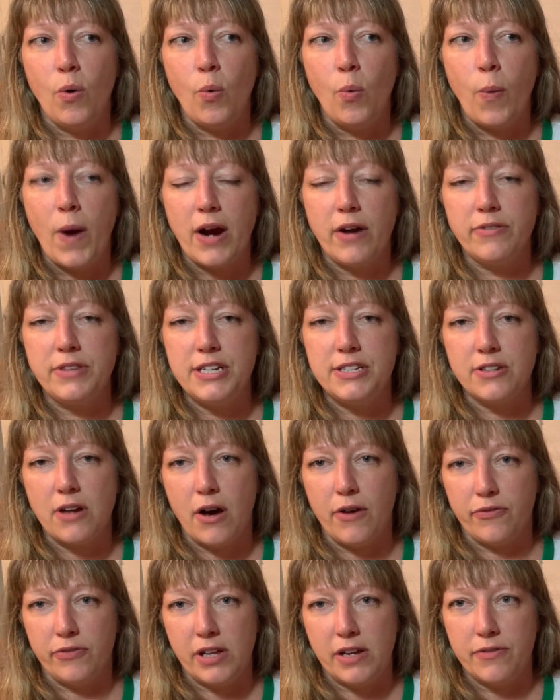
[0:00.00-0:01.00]
where these
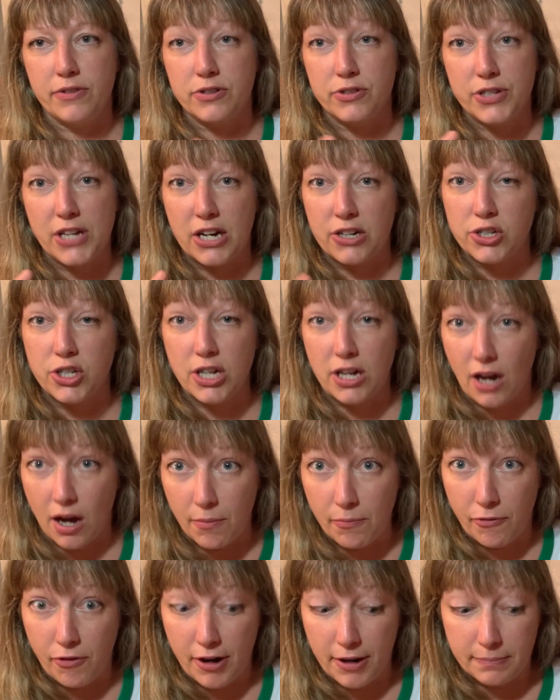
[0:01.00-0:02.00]
off flavors actually come
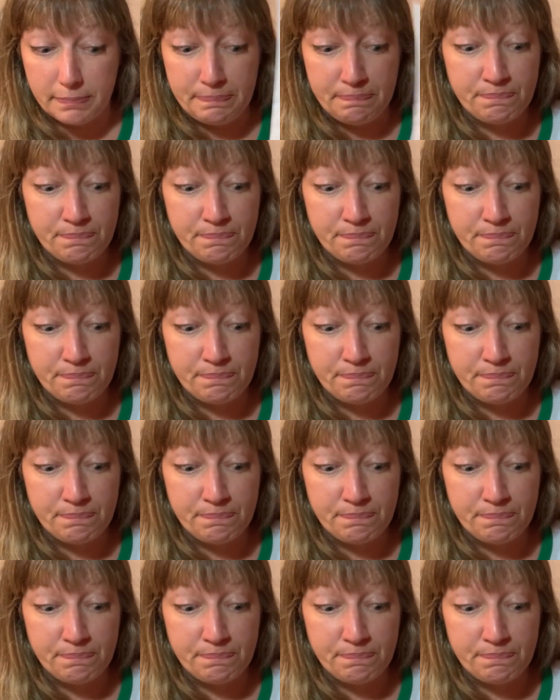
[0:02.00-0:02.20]
from.